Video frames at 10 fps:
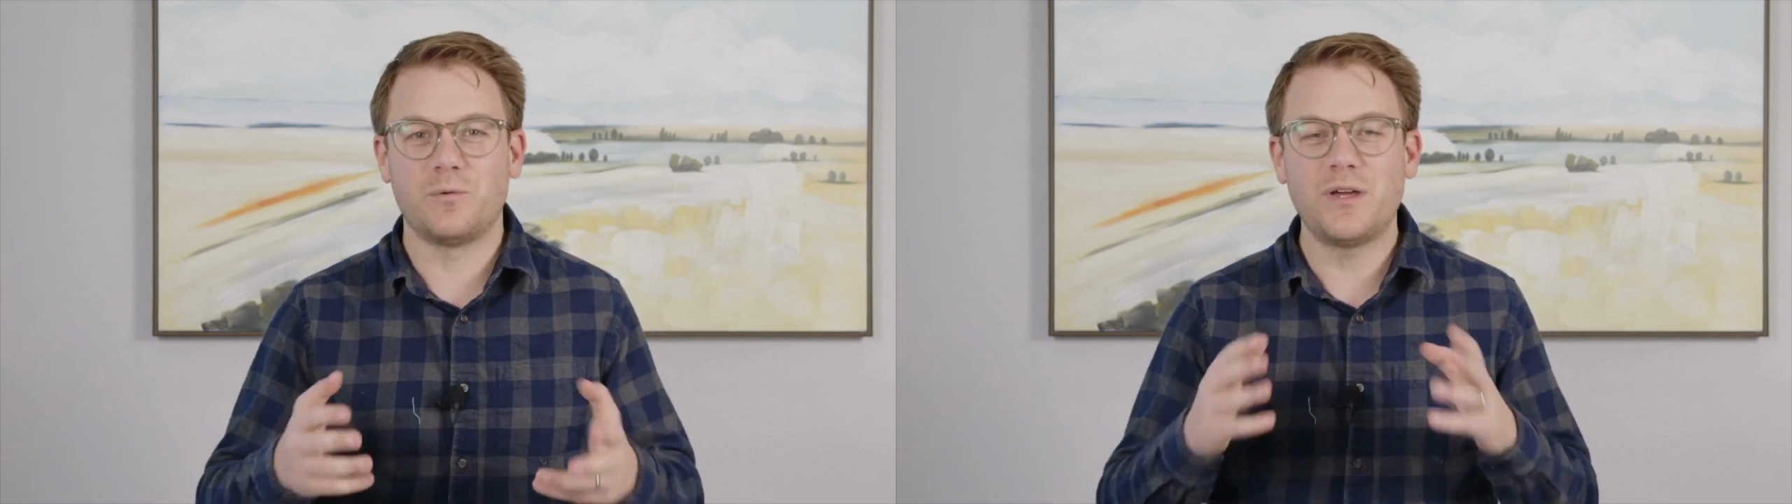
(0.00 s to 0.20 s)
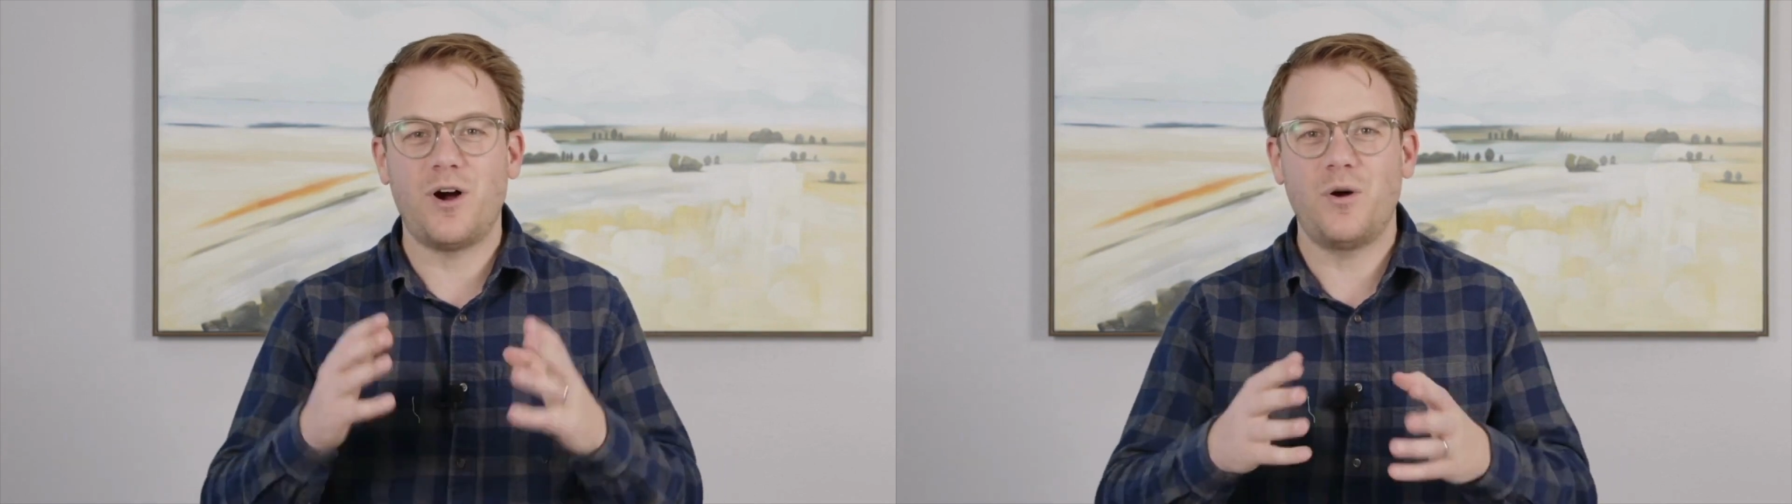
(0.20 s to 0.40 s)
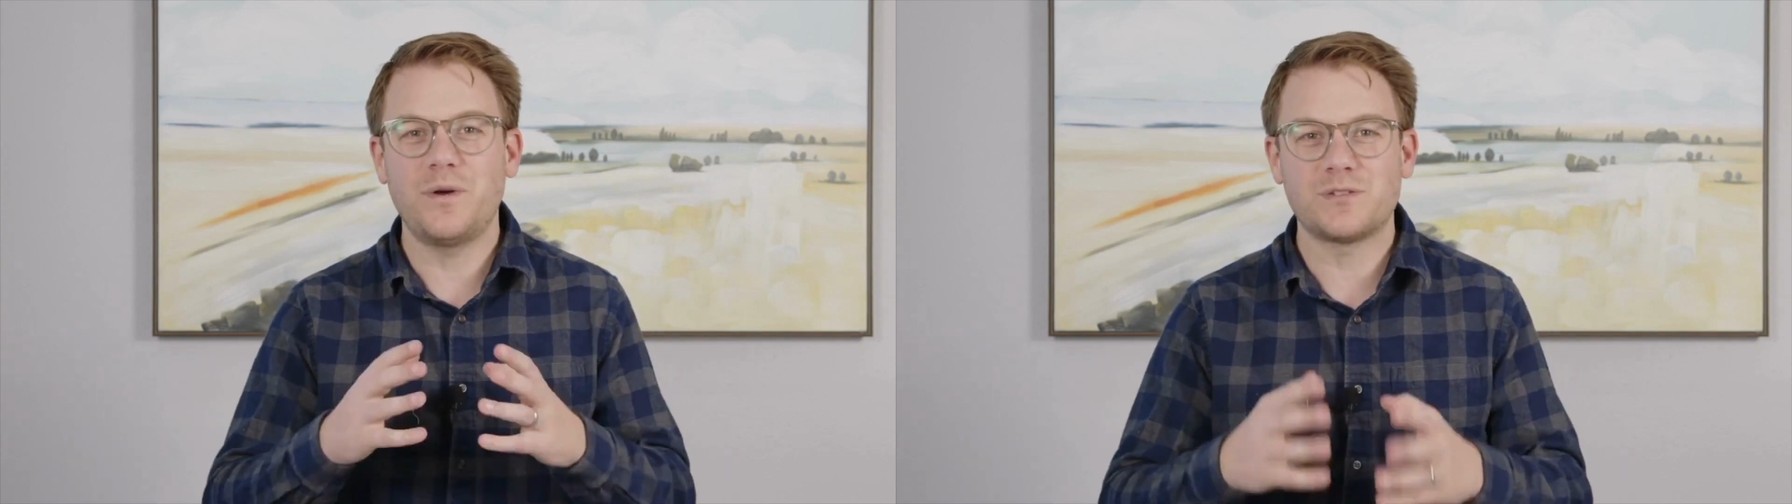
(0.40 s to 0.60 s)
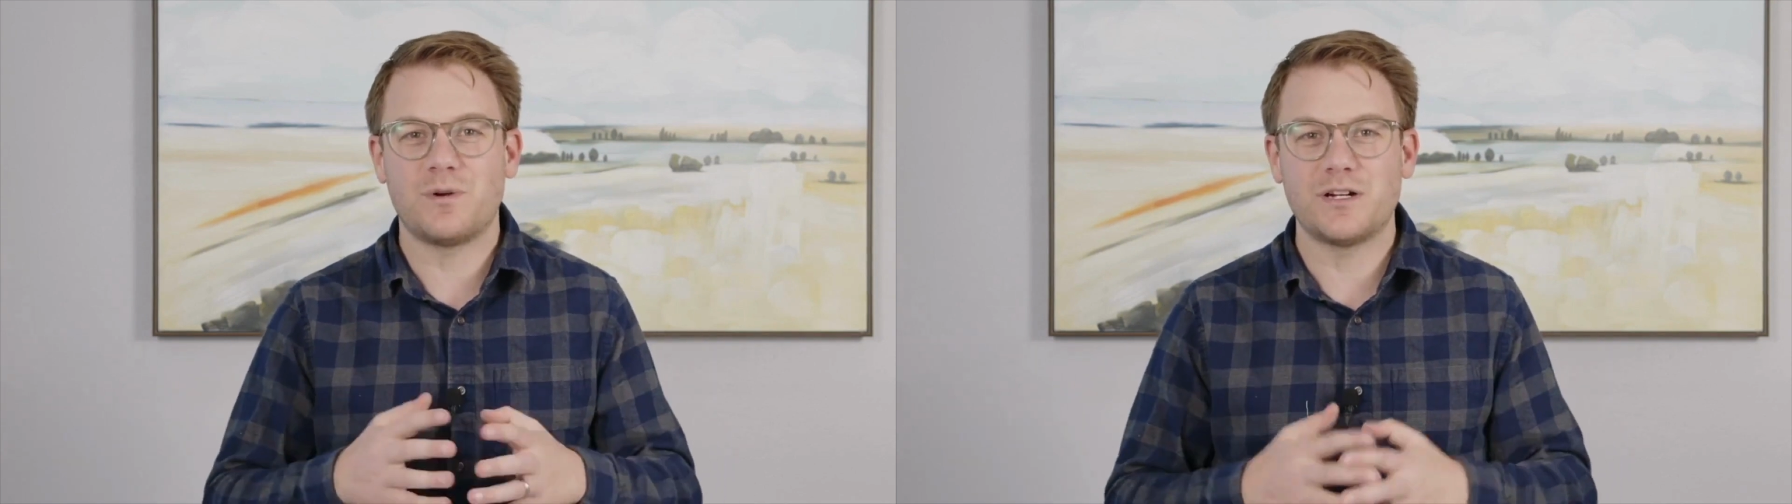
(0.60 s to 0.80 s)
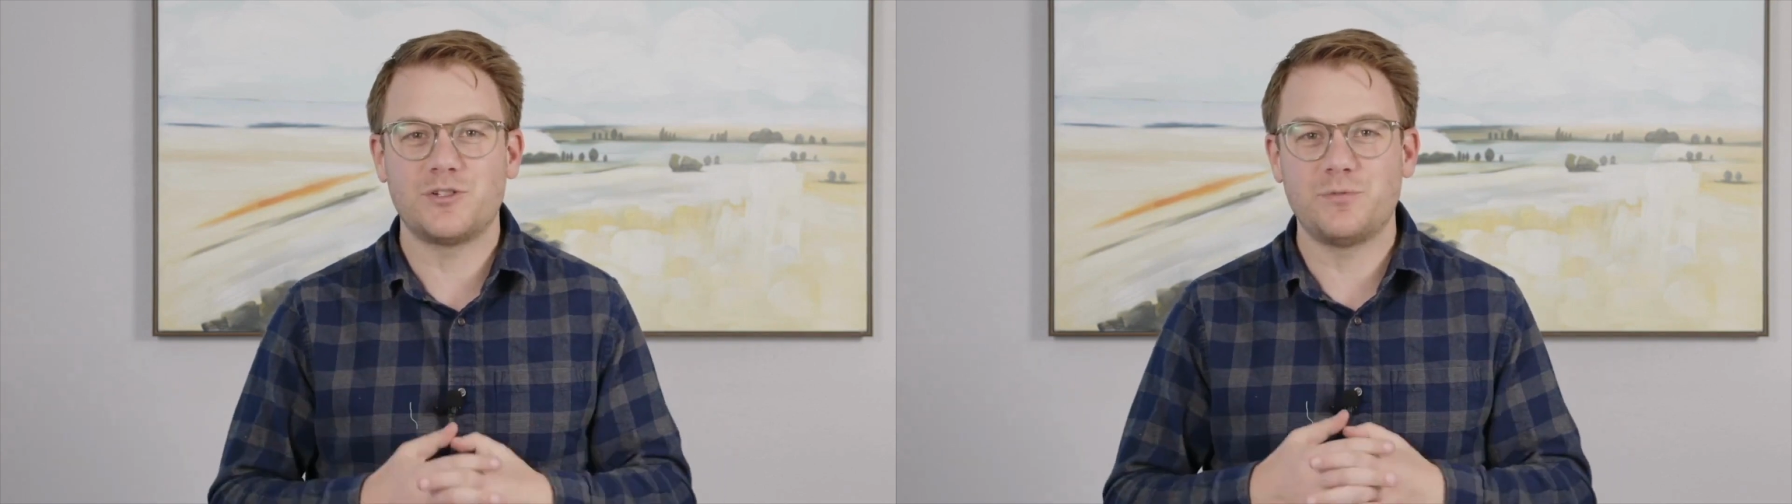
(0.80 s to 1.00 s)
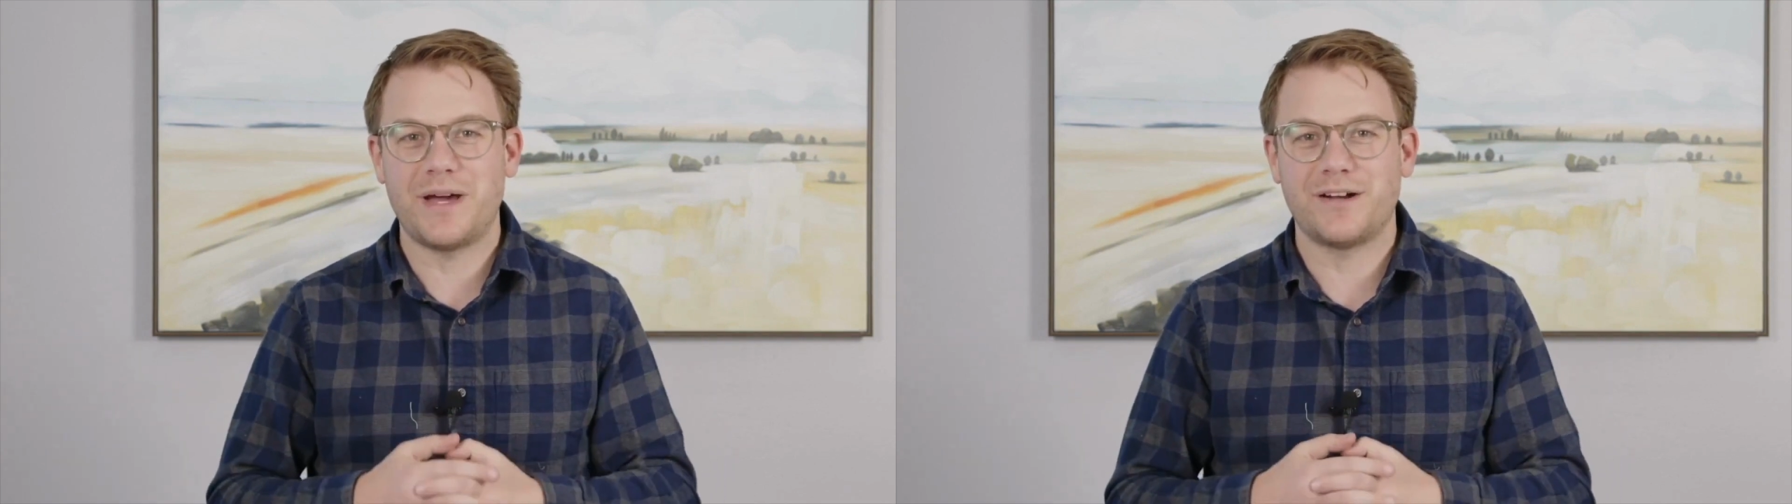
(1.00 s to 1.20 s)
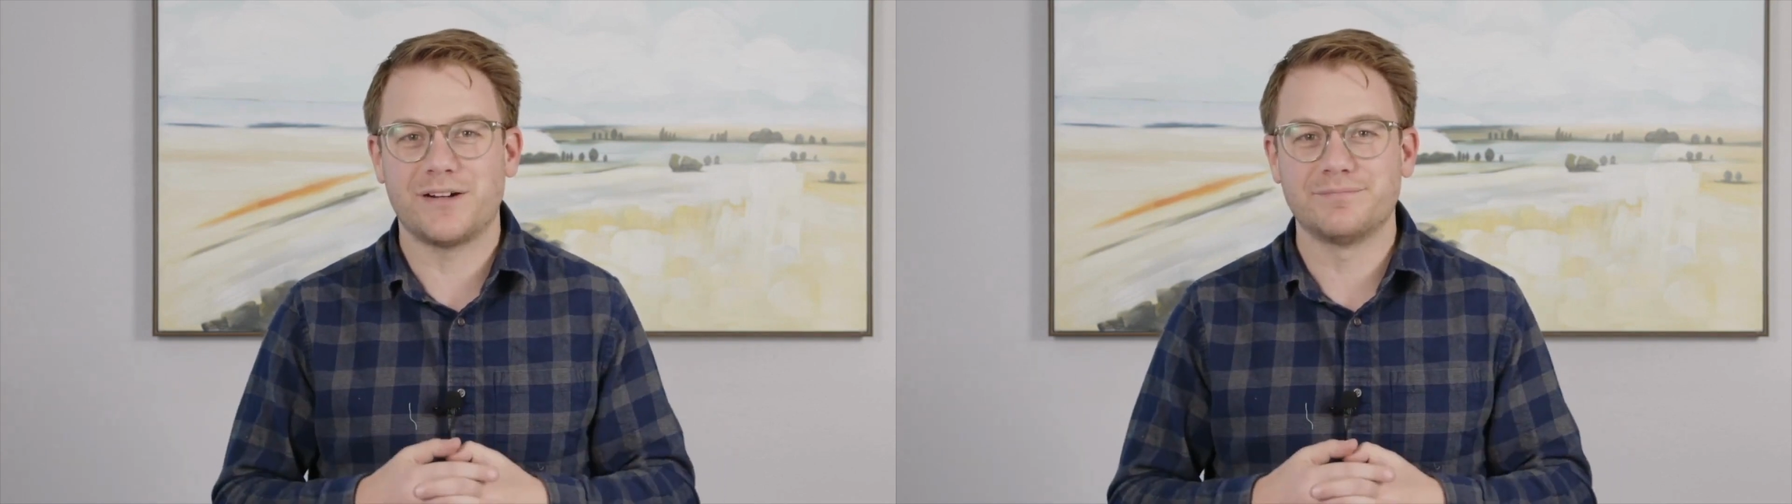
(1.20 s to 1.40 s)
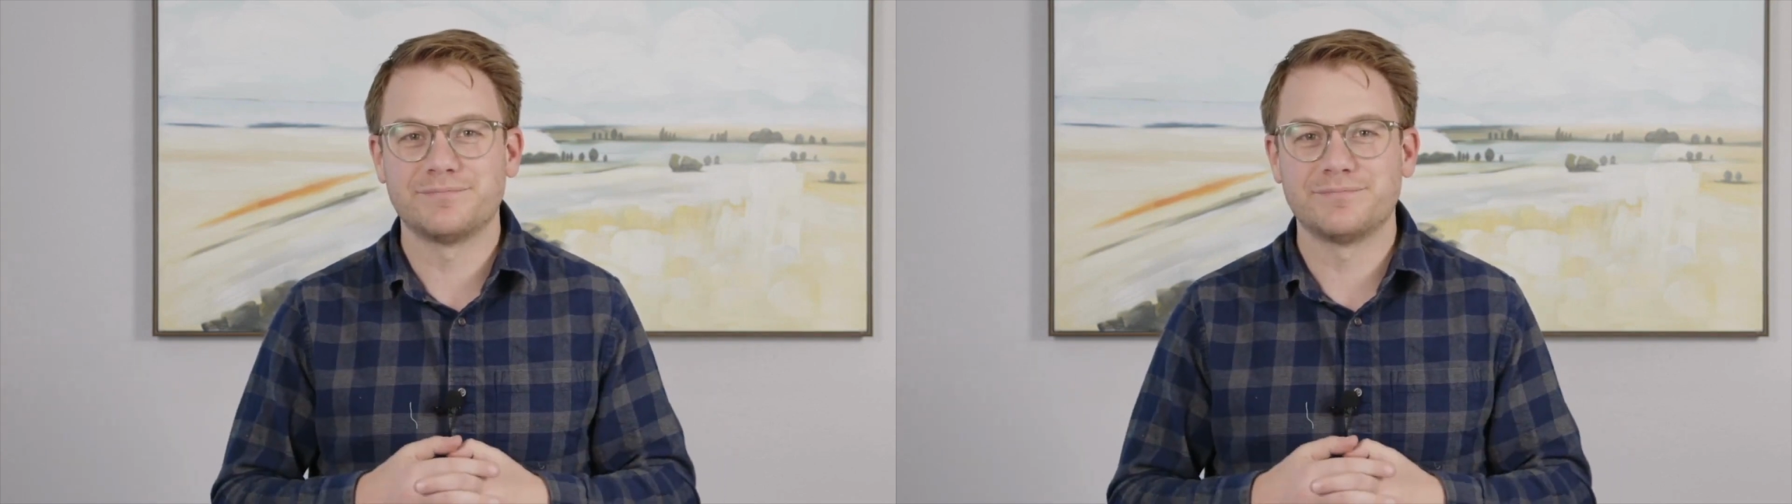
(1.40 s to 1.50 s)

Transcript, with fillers: We always want to do better.